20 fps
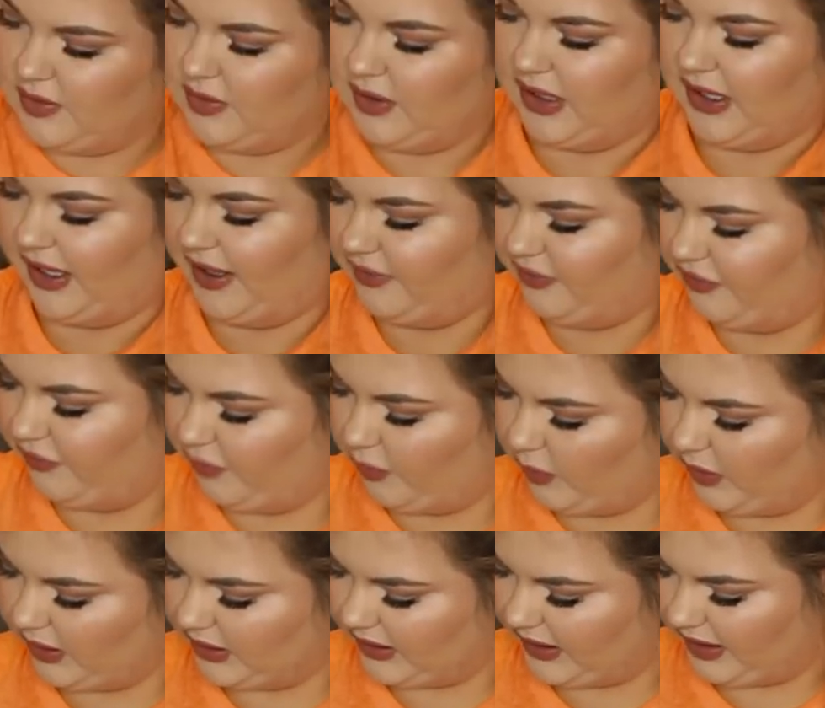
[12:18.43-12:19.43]
And I have
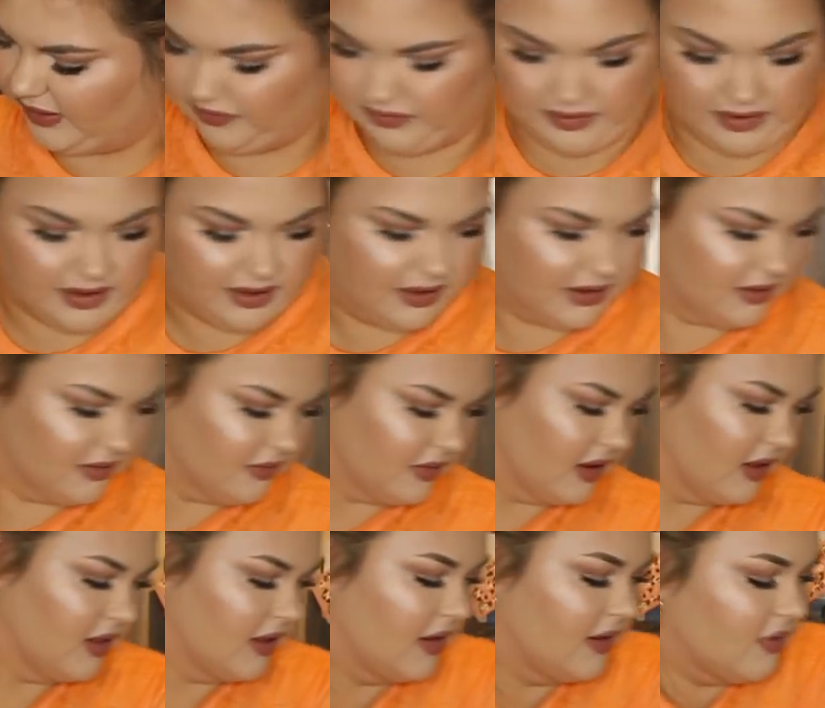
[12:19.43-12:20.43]
4 left
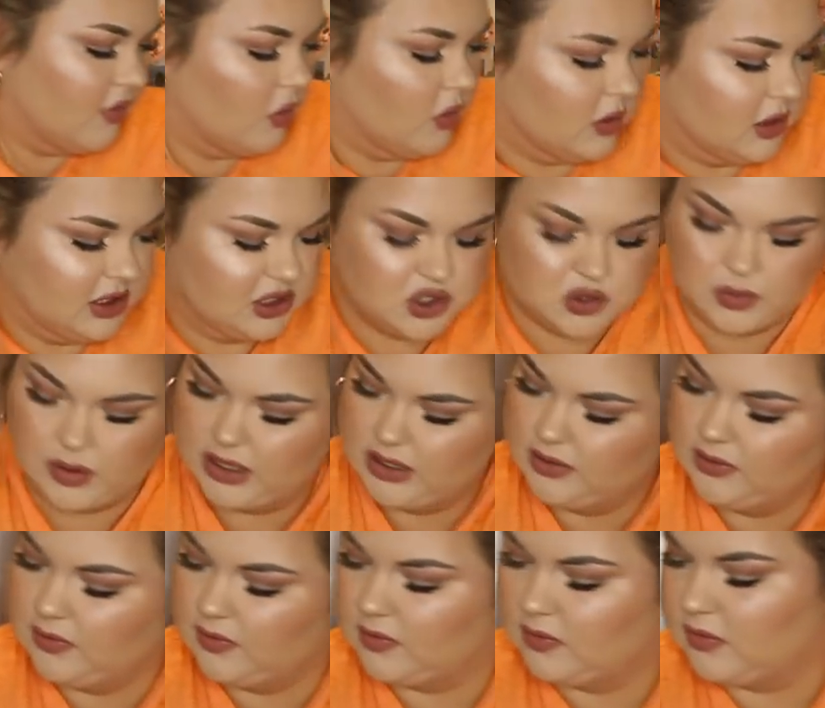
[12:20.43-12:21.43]
of these orange
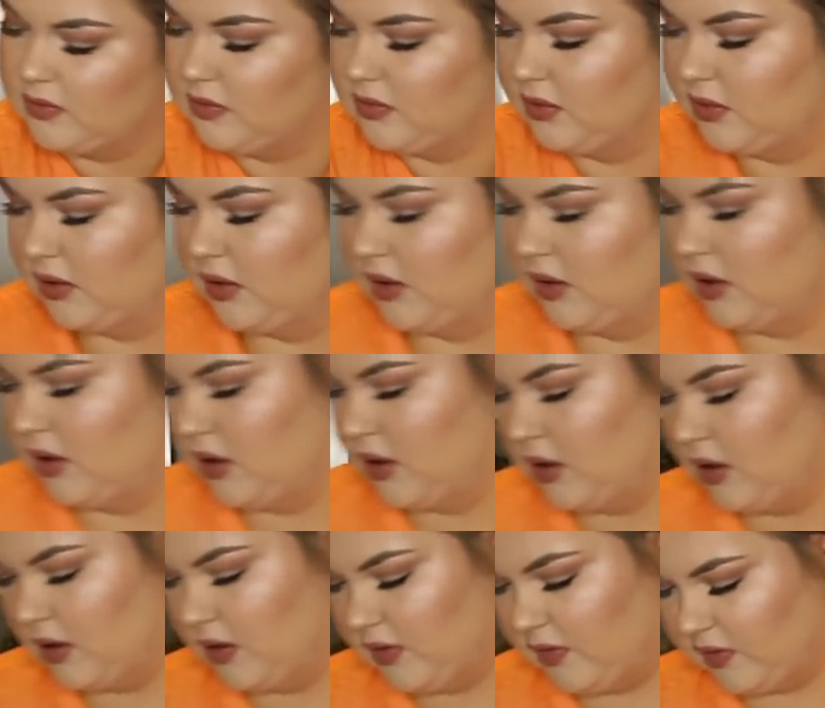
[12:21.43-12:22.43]
ones,
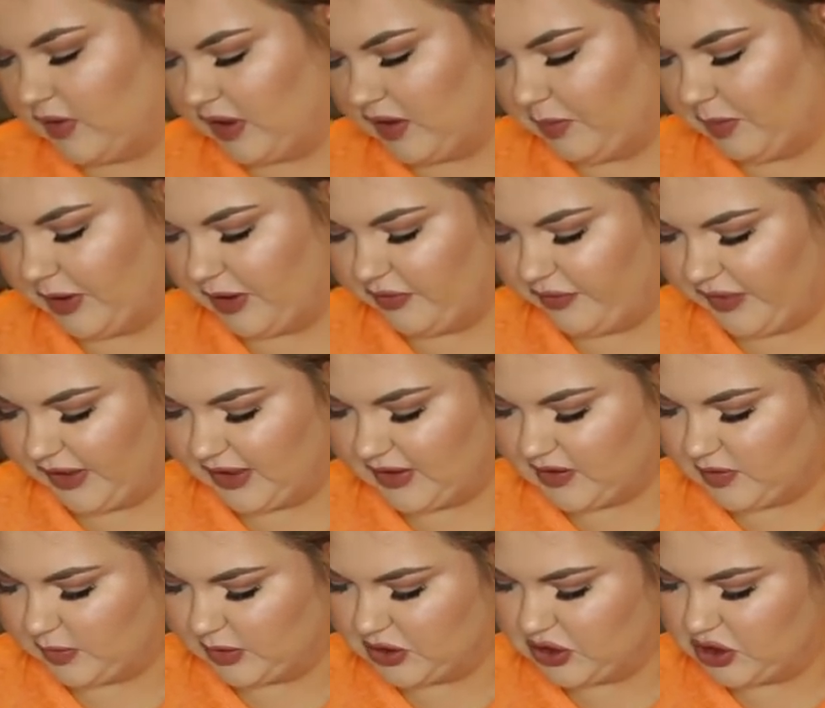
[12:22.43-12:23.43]
so that's
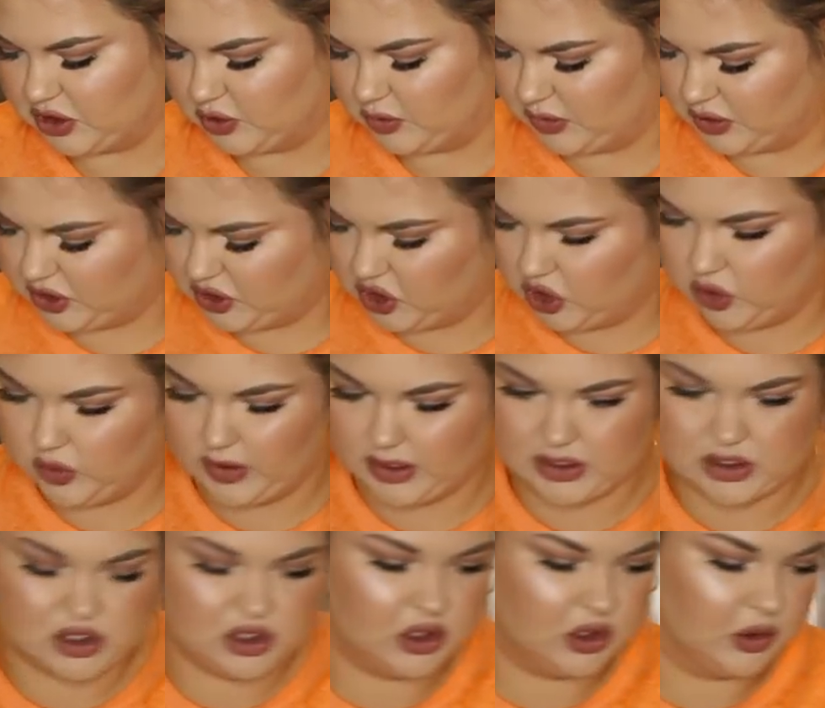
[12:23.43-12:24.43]
perfect. We'll do 2
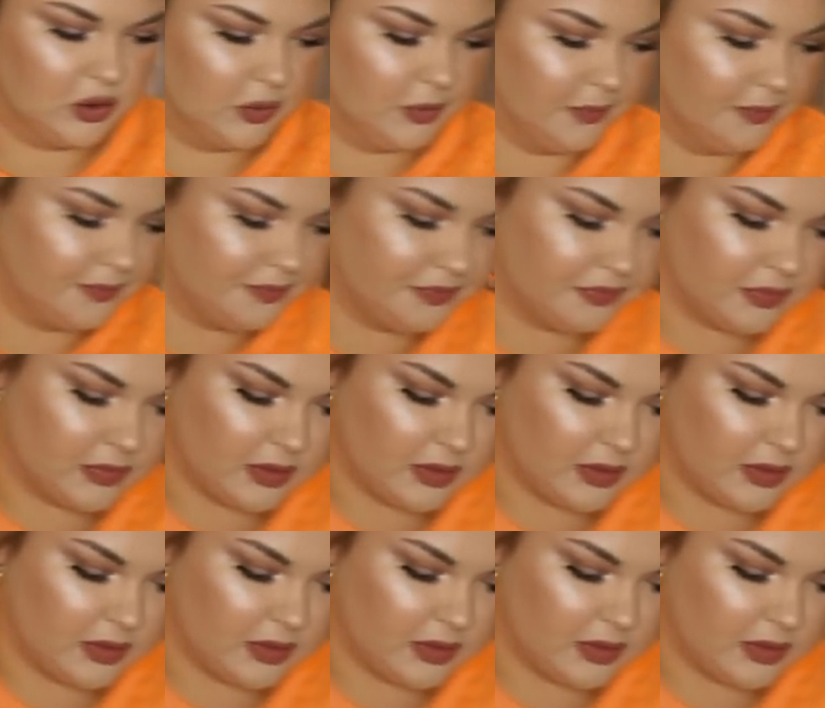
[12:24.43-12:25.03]
and 2.